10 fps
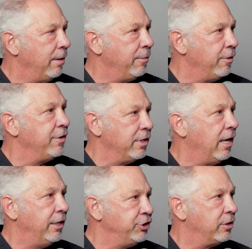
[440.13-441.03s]
I mean,
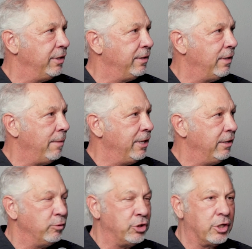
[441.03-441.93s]
theologically. I mean,
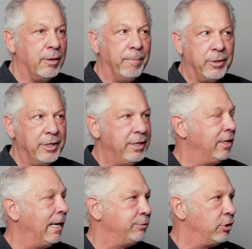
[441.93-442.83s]
it was a complete
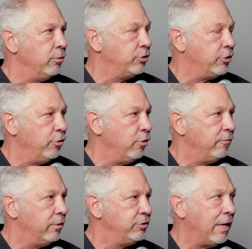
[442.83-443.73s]
and absolute
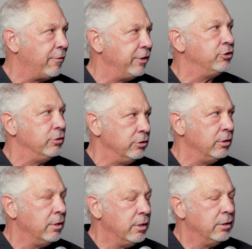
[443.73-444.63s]
turnover, Southeastern
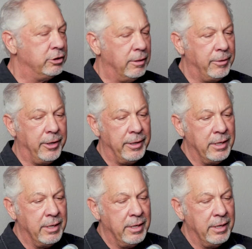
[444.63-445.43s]
Seminary.